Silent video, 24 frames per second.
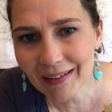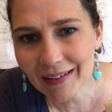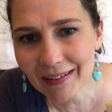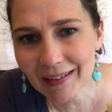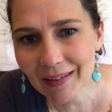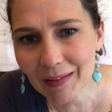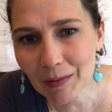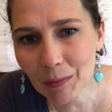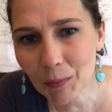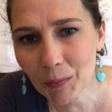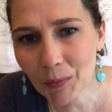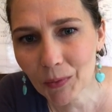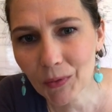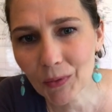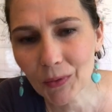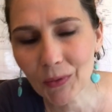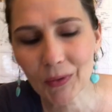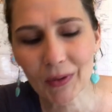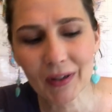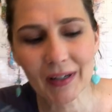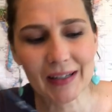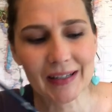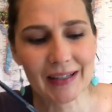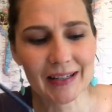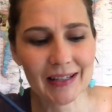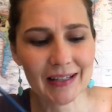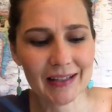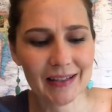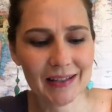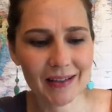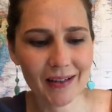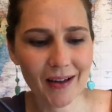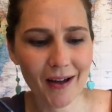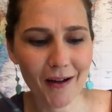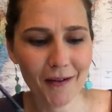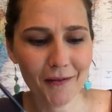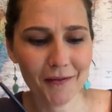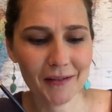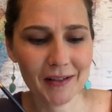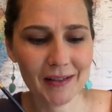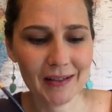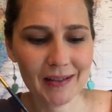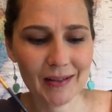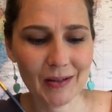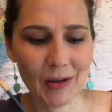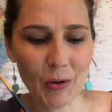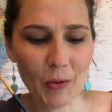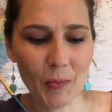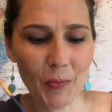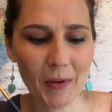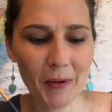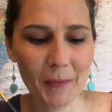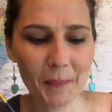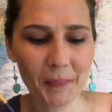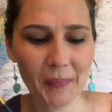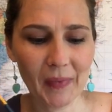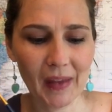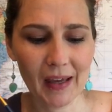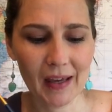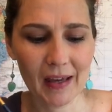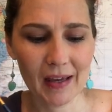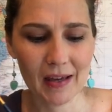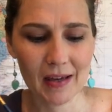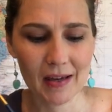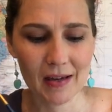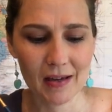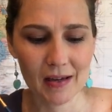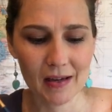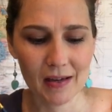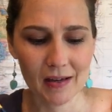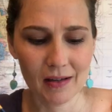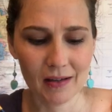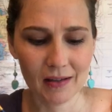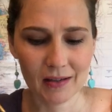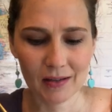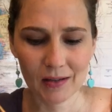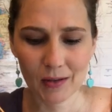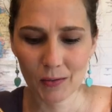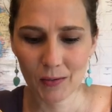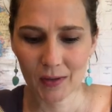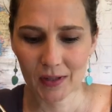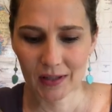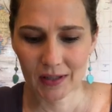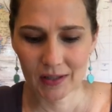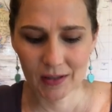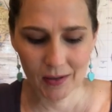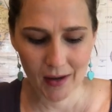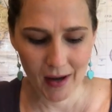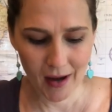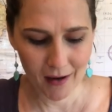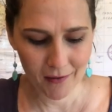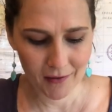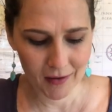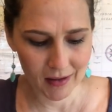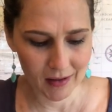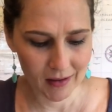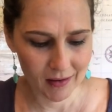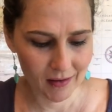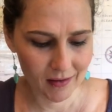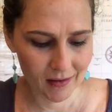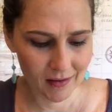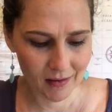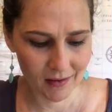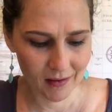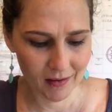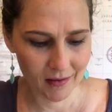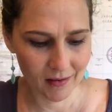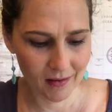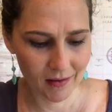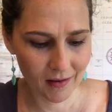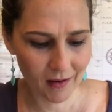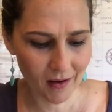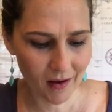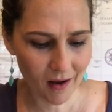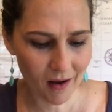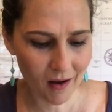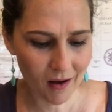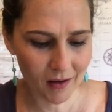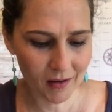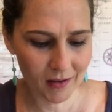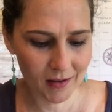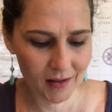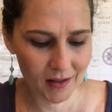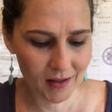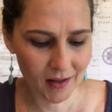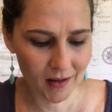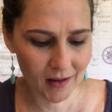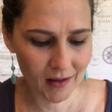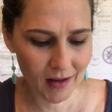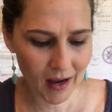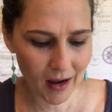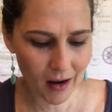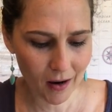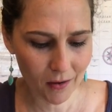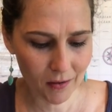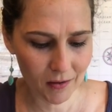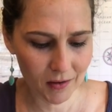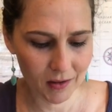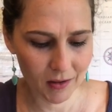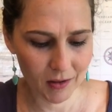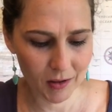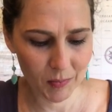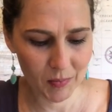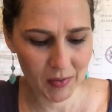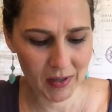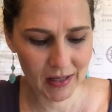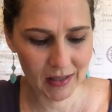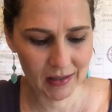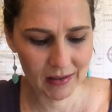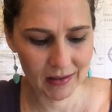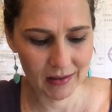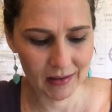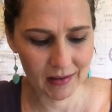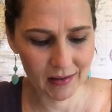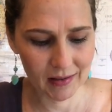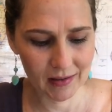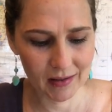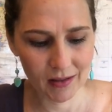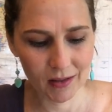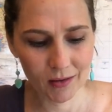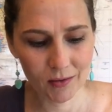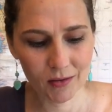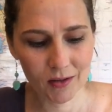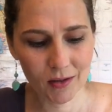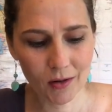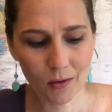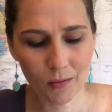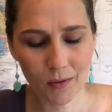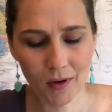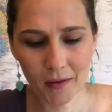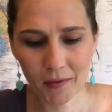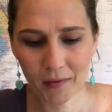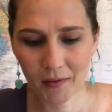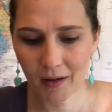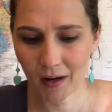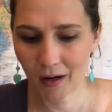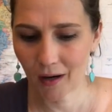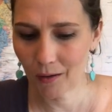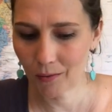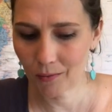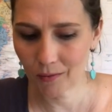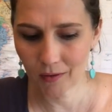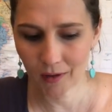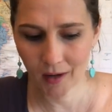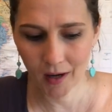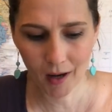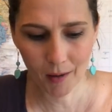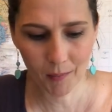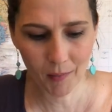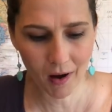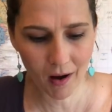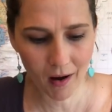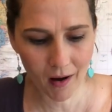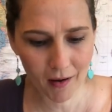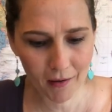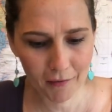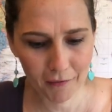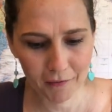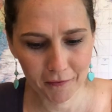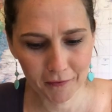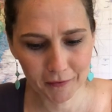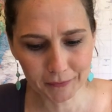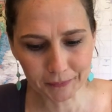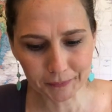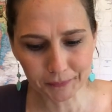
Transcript: This is pretty soft soap. So once you have it all dug out, your pieces that you don't want there will come off.